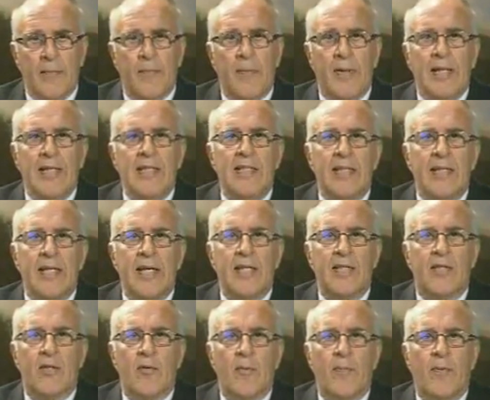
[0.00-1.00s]
Police are
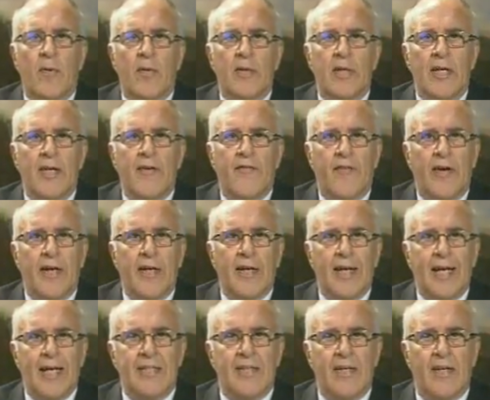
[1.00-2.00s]
yet to report any
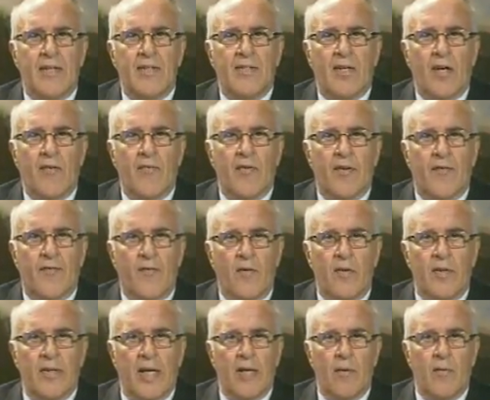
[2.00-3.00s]
fatal accidents over the
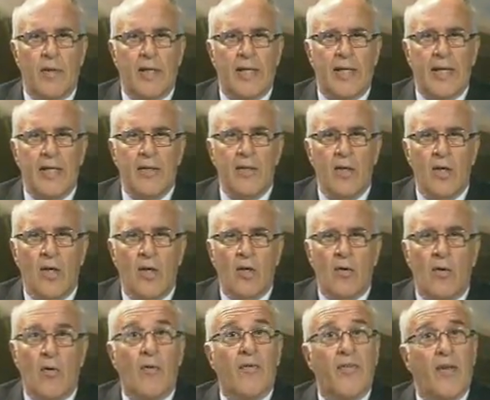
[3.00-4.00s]
four-day weekend,
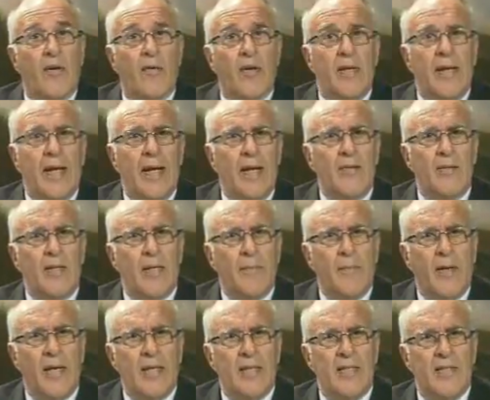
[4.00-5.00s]
although an elderly
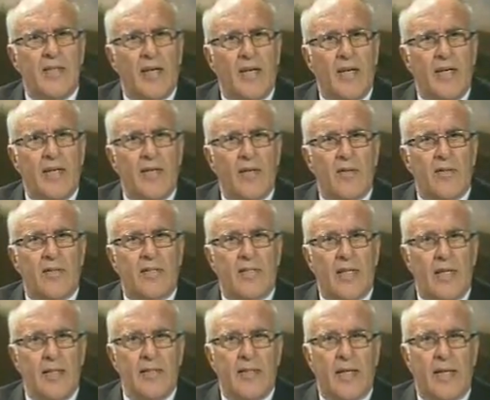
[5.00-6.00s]
man died on
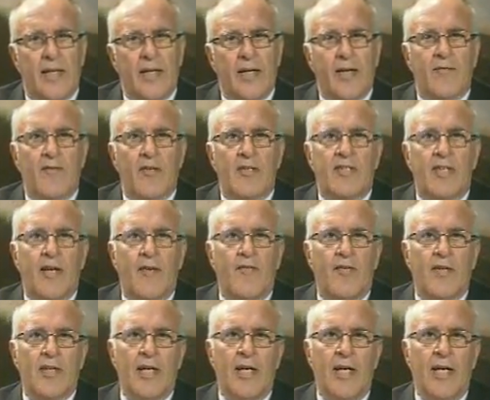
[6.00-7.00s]
Sunday after
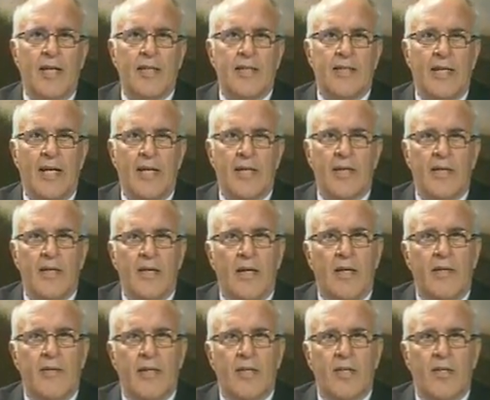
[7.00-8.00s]
suffering a heart attack
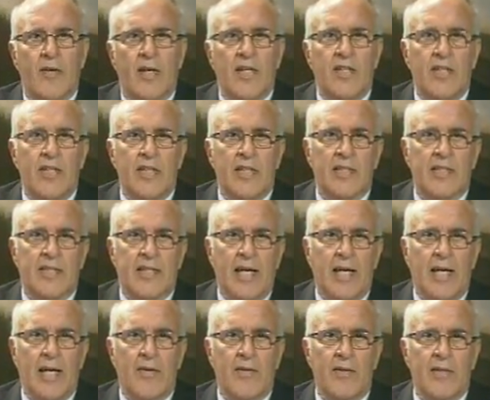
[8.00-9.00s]
and then crashing his
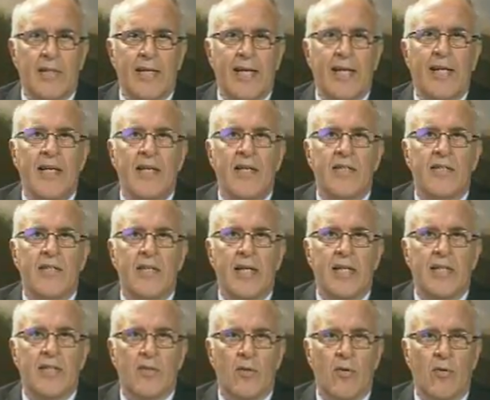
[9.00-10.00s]
car in Glen Innes,
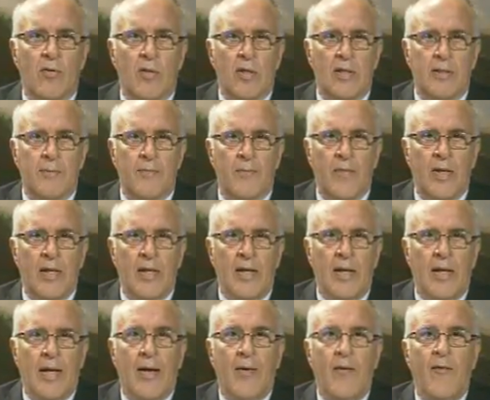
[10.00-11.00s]
East Auckland.
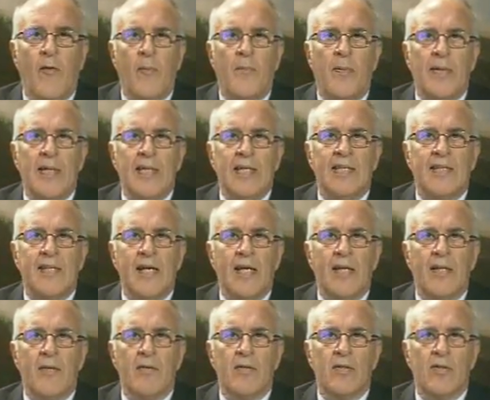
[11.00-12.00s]
However, police
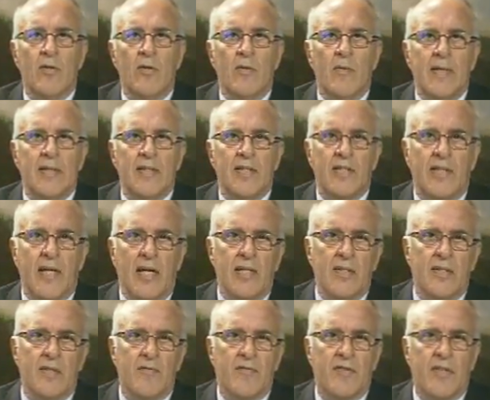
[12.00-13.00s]
say there is always a
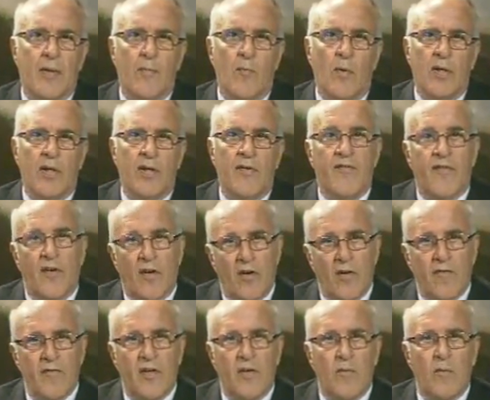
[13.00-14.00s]
chance of someone
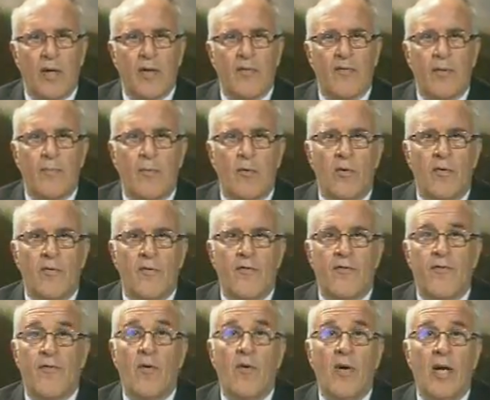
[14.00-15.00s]
involved in one of the more than
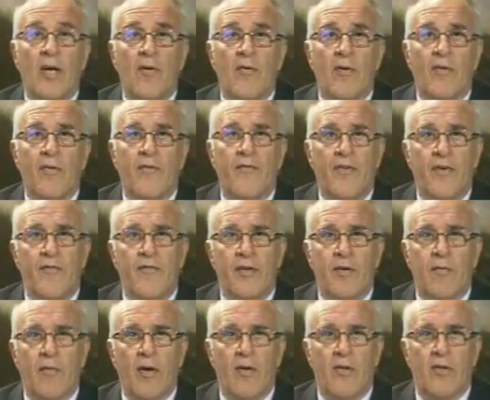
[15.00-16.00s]

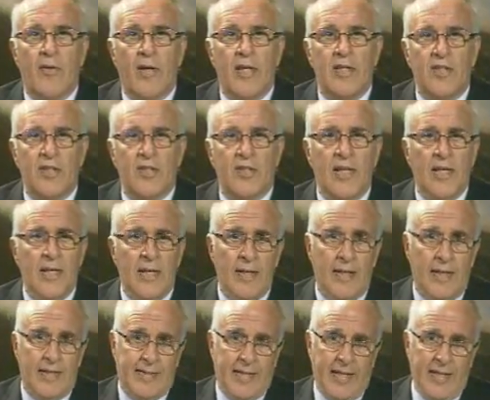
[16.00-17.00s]
450 road crashes
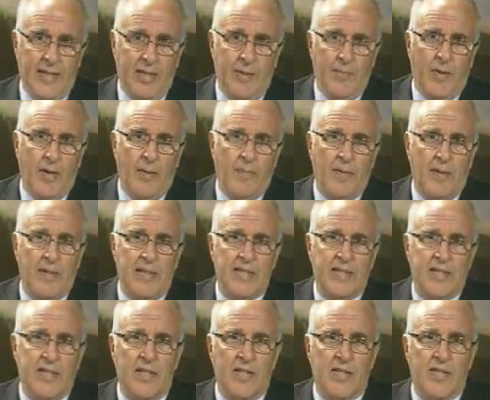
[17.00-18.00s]
attended by
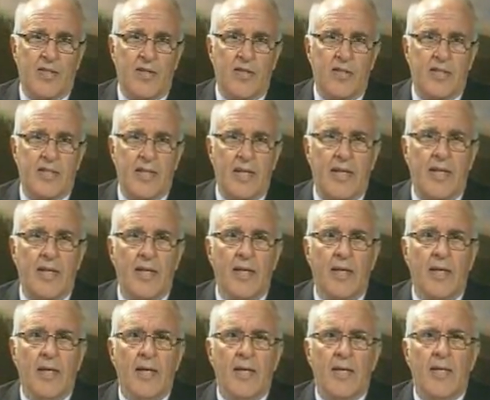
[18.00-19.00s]
police since Thursday,
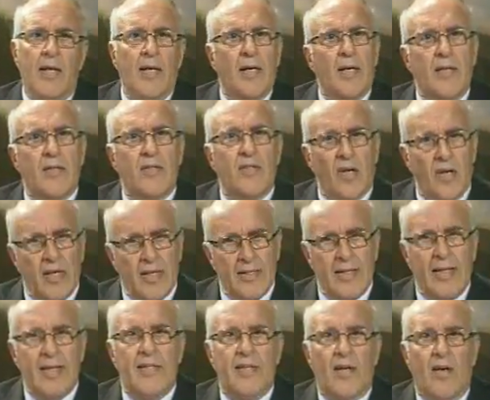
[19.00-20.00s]
dying
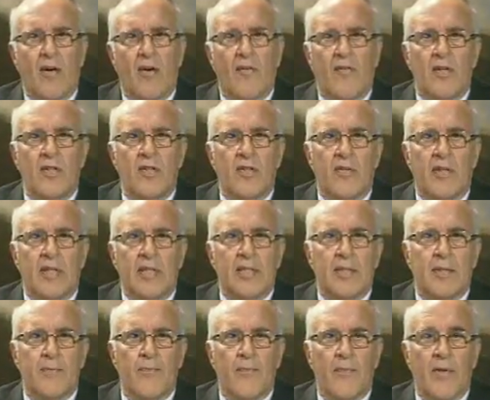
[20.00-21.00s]
later of
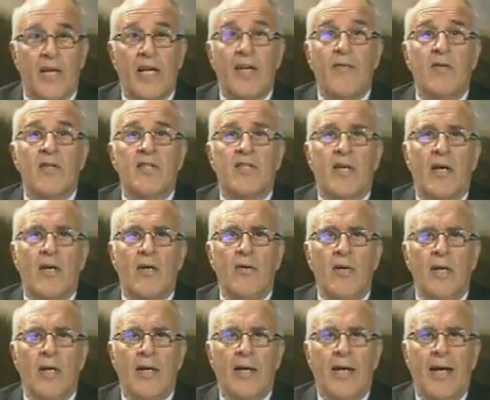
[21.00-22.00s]
injuries. Even
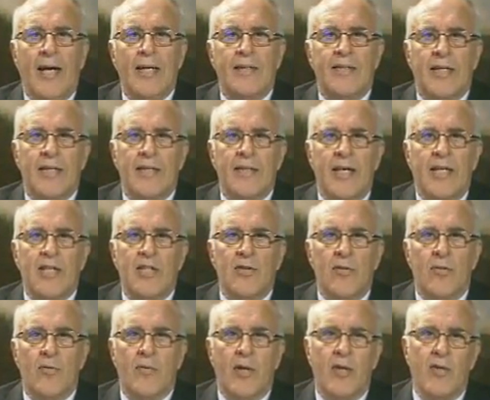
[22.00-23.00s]
so, Acting
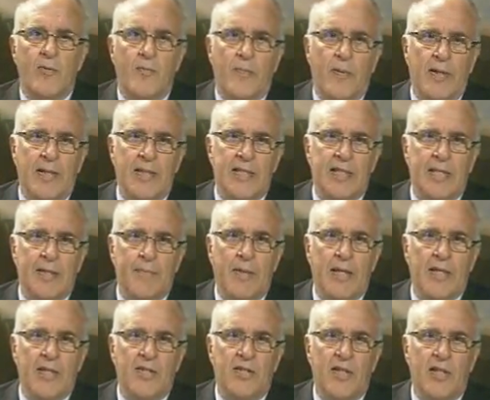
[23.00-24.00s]
National Road Policing
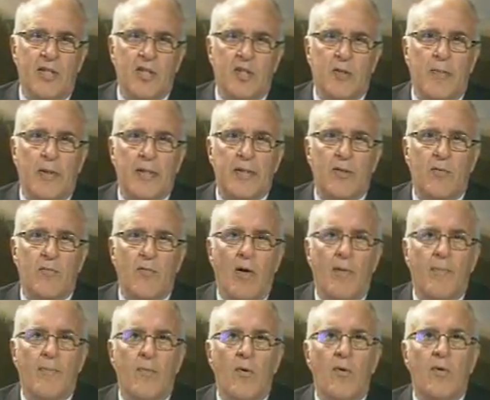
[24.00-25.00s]
Manager Inspector
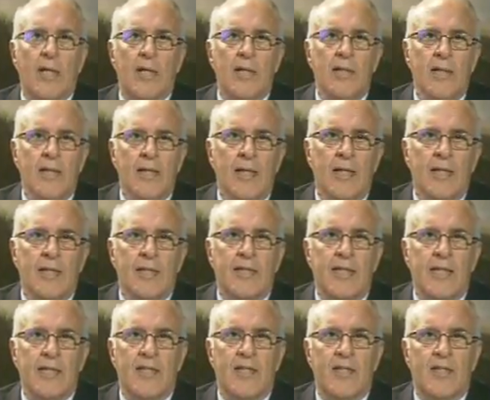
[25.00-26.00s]
Rob Morgan
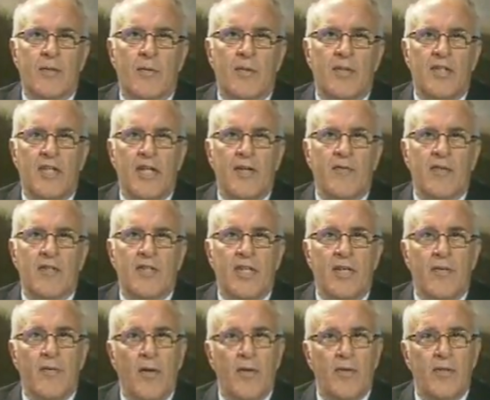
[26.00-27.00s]
says that to achieve a
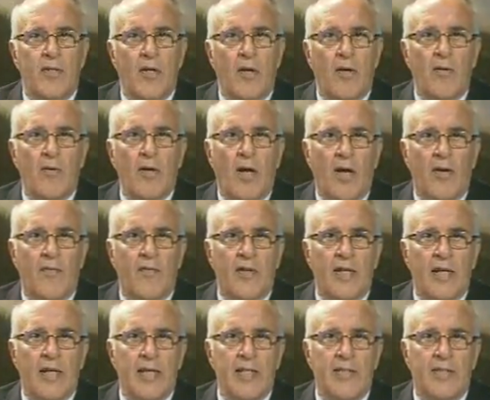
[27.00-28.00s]
zero toll over
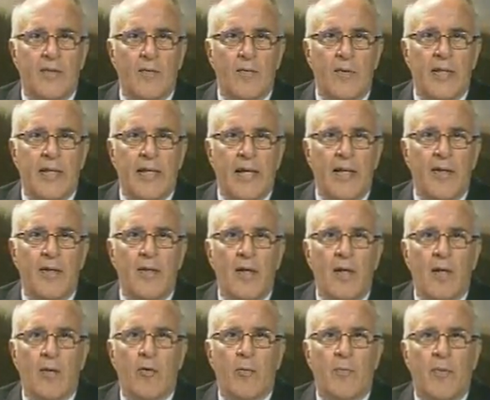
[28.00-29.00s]
the Easter weekend
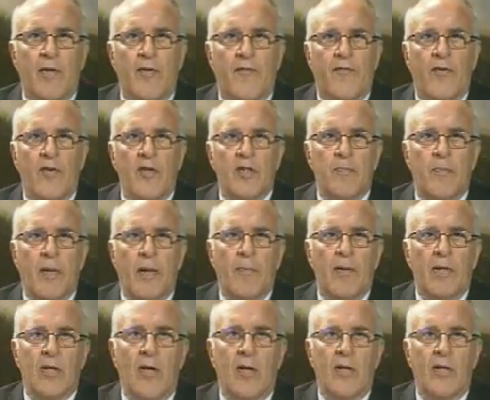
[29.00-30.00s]
would be the first
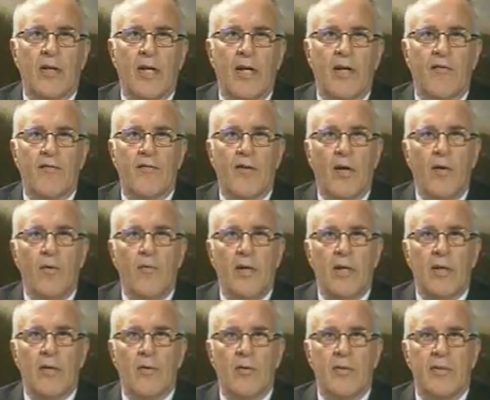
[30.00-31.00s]
public holiday of no
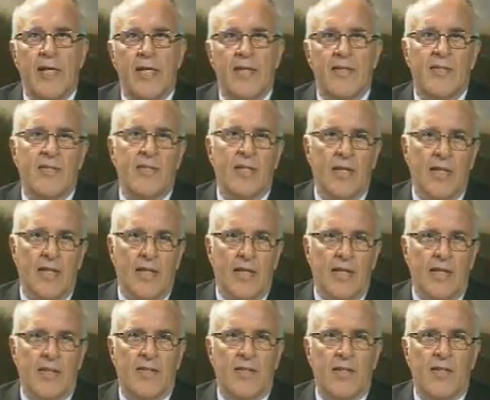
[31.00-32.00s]
record deaths
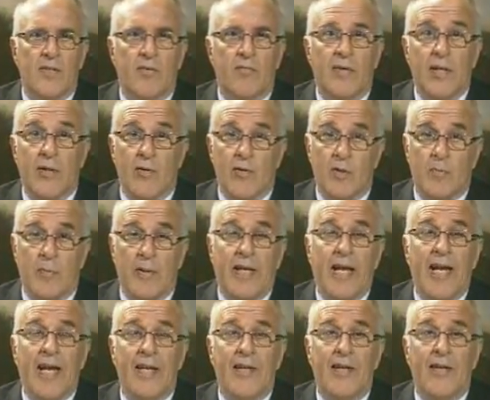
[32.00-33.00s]
since records
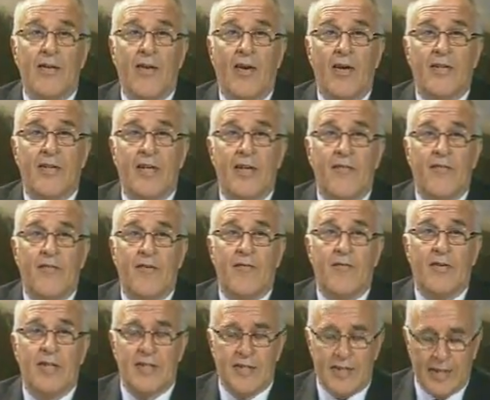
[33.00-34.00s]
began in
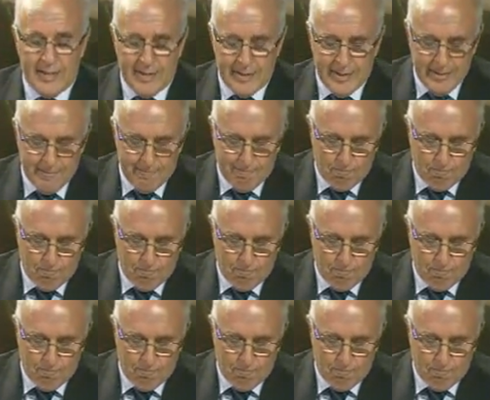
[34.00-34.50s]
1956.